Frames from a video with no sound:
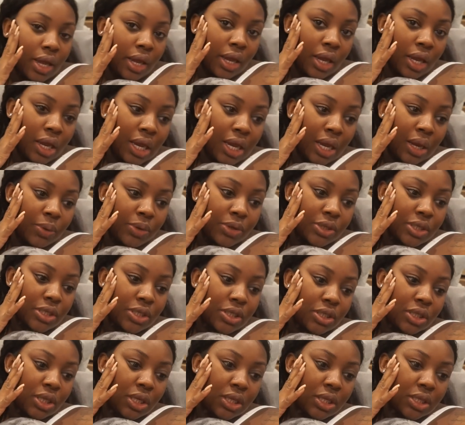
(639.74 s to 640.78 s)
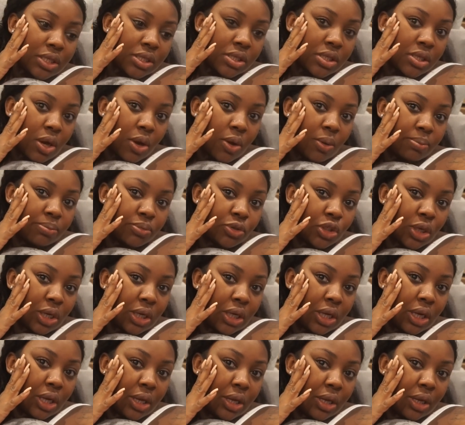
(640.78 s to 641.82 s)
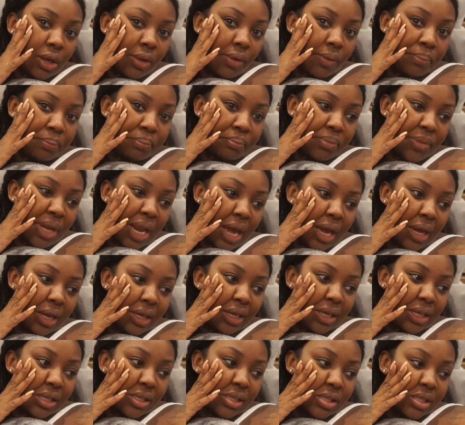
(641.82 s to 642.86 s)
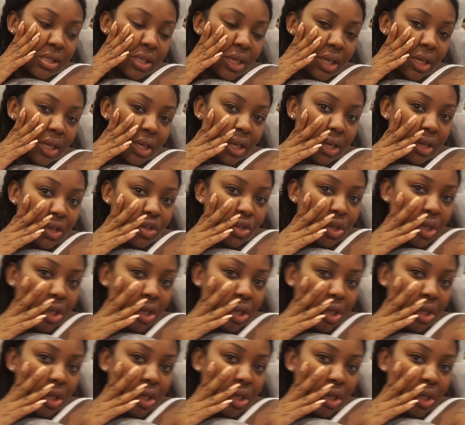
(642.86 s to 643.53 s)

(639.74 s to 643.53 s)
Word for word: and we're just chilling. So I'm trying to not get sick and